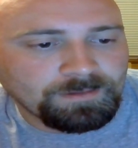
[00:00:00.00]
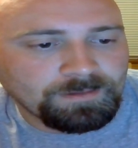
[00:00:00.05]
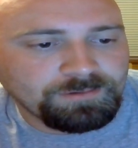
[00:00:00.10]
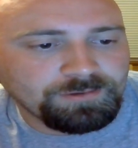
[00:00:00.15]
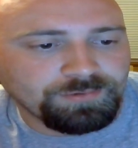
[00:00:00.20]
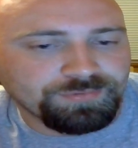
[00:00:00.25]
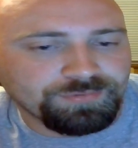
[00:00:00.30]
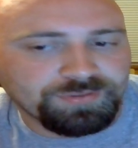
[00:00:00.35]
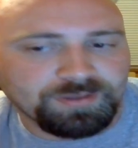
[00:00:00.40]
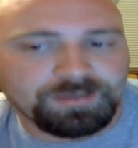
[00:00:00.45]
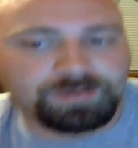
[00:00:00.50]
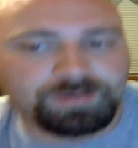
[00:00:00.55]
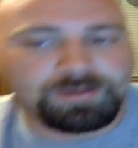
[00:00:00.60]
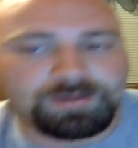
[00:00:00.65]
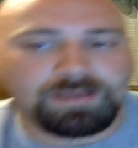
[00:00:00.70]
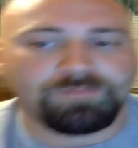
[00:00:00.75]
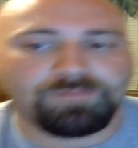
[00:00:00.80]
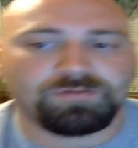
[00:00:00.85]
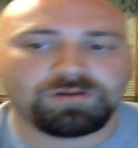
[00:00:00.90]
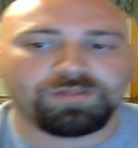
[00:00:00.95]
You'd think he'd
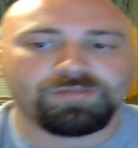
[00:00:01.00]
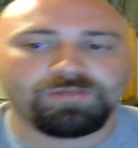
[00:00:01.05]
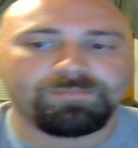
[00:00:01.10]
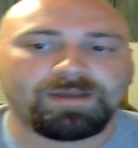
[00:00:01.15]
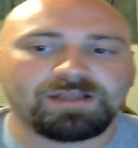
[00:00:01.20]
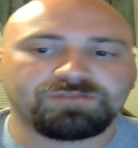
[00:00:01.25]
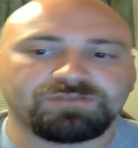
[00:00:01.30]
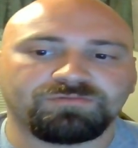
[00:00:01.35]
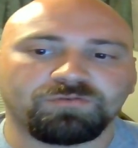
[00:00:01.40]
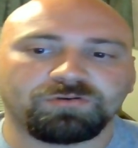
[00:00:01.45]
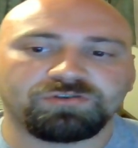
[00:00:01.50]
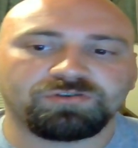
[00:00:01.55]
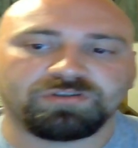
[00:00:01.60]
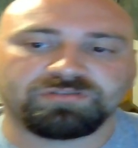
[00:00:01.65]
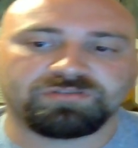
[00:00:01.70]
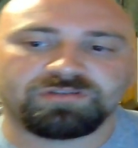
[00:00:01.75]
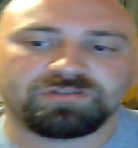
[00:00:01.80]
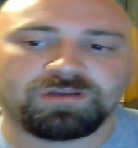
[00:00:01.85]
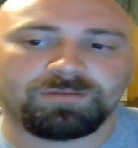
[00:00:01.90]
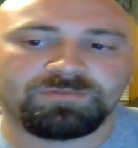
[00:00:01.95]
have another match before he
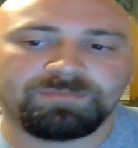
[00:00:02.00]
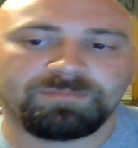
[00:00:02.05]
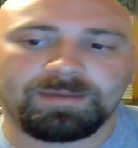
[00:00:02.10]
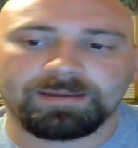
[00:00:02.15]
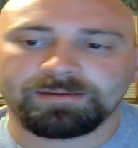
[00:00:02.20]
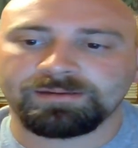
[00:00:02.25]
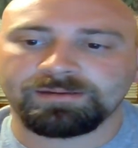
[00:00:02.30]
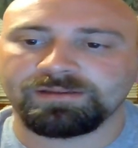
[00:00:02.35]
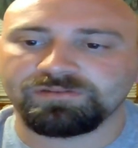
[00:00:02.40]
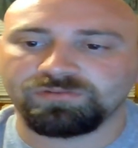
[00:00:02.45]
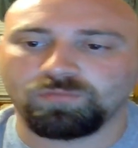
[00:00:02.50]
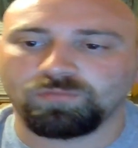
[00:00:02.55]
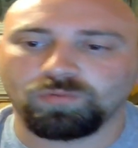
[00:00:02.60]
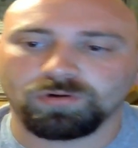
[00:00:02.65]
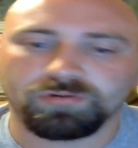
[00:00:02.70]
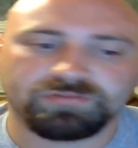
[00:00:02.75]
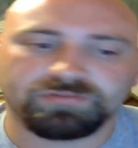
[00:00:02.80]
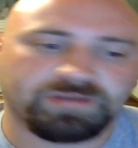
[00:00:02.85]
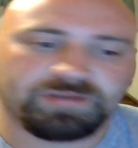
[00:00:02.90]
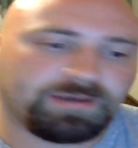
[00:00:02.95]
just comes back and gets the
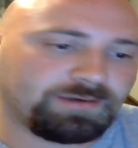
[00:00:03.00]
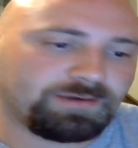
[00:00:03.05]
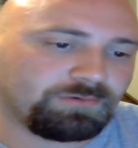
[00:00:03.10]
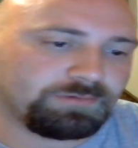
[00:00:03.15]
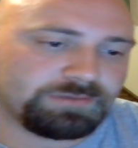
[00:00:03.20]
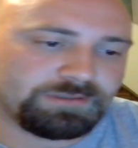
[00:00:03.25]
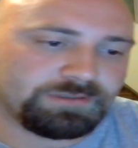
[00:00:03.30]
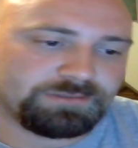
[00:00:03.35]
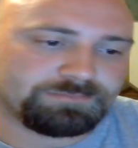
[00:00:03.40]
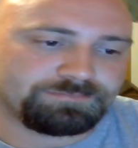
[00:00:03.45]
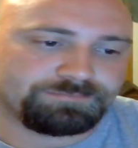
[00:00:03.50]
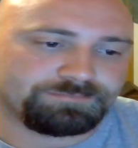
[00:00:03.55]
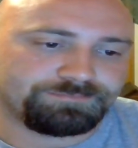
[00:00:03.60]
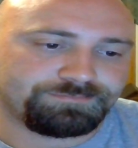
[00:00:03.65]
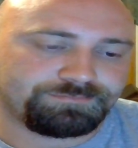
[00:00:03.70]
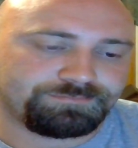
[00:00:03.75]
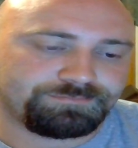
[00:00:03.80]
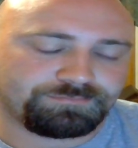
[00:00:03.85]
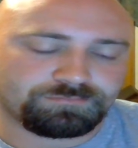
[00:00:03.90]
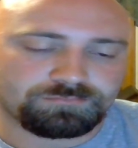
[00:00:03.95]
world title again.
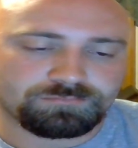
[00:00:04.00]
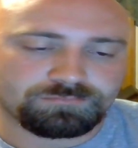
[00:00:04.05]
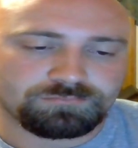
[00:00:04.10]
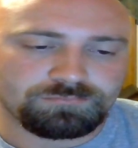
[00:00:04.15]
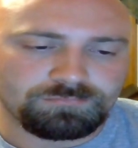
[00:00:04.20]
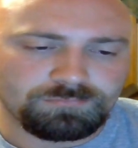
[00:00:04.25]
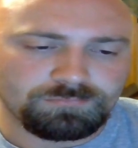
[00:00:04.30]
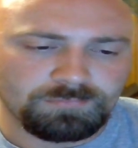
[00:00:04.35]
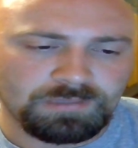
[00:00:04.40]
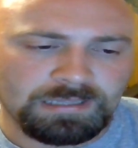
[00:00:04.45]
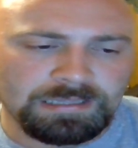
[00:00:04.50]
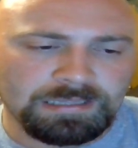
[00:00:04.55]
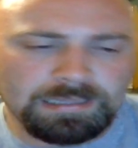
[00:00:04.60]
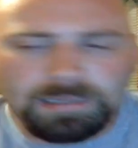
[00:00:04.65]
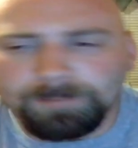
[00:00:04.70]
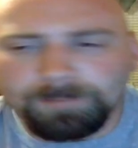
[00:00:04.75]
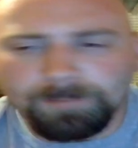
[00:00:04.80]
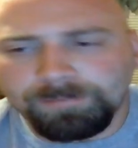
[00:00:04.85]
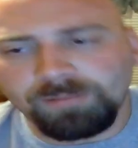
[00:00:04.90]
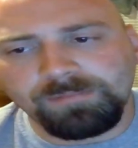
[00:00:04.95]

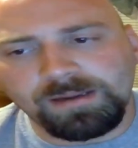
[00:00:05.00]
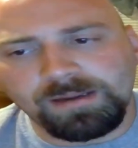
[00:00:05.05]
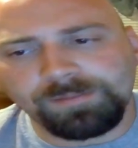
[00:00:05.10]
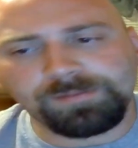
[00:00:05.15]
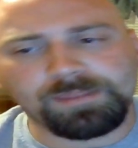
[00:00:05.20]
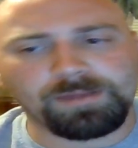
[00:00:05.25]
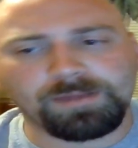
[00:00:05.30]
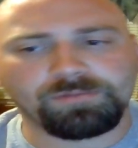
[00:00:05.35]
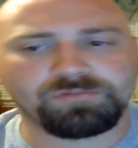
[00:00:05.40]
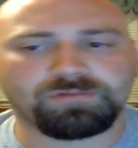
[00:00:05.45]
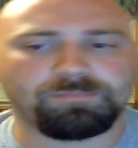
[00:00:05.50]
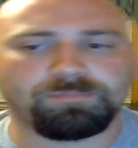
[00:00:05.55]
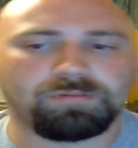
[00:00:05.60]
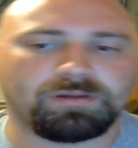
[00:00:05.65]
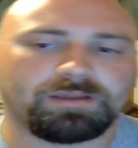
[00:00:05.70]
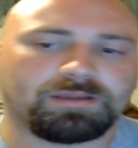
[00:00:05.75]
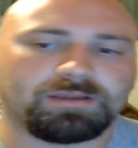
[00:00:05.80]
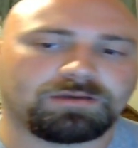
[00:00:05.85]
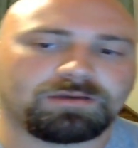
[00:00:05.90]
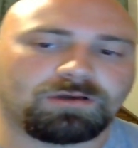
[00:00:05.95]
But maybe that was the
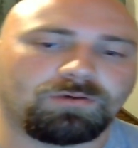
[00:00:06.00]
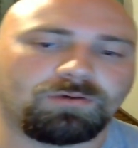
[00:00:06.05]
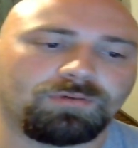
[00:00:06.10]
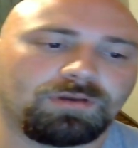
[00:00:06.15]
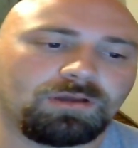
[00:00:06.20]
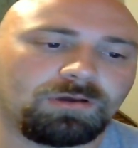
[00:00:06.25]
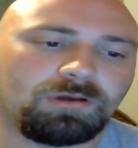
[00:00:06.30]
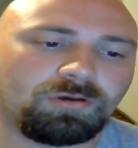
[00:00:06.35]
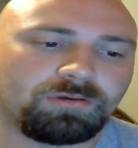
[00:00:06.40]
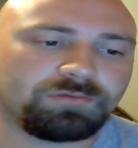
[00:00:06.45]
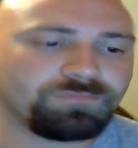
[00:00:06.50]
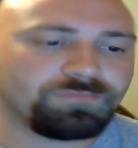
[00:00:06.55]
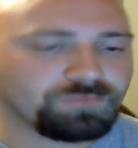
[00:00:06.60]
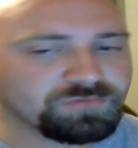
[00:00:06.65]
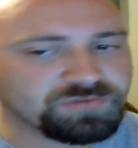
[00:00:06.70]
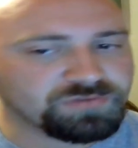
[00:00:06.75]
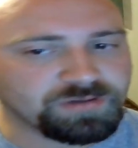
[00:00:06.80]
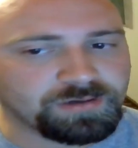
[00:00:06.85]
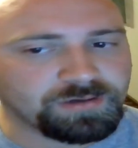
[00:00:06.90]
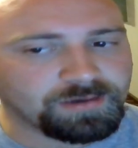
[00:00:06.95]
plan all along, is for
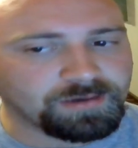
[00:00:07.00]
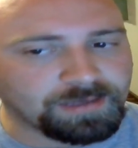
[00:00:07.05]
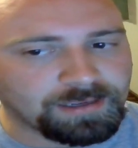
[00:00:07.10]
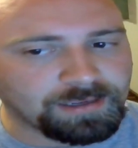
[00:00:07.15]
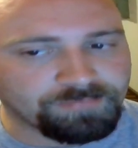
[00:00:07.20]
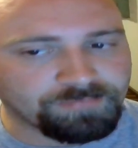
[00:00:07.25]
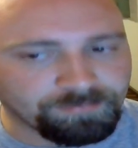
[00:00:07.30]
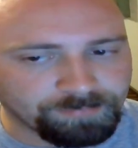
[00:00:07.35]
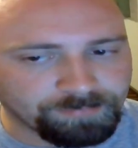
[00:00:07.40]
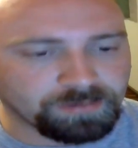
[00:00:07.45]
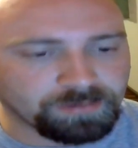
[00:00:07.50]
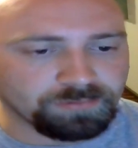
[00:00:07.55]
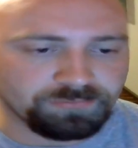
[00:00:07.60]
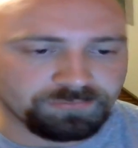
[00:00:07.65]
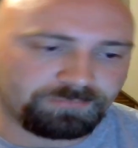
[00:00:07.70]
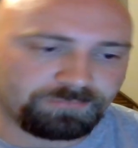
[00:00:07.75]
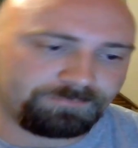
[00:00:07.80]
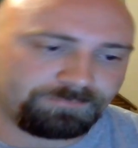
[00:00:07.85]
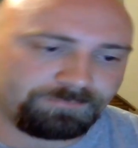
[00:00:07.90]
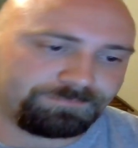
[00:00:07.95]
Cena to have the belt.